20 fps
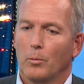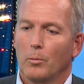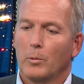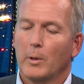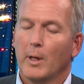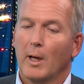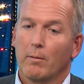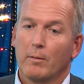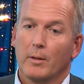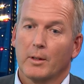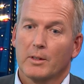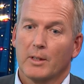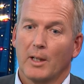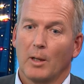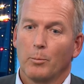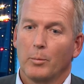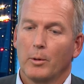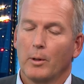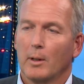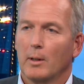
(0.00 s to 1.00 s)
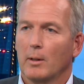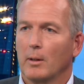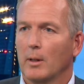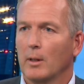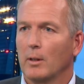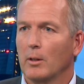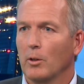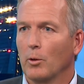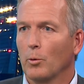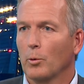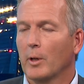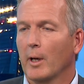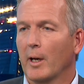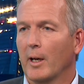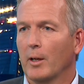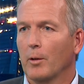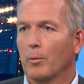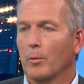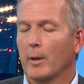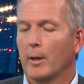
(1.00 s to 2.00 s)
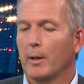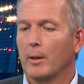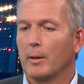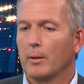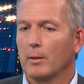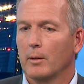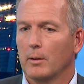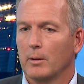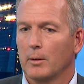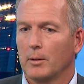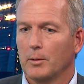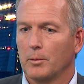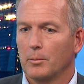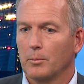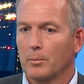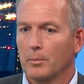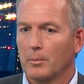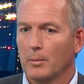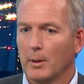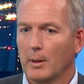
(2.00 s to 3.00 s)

We have an example in, in the U K where um,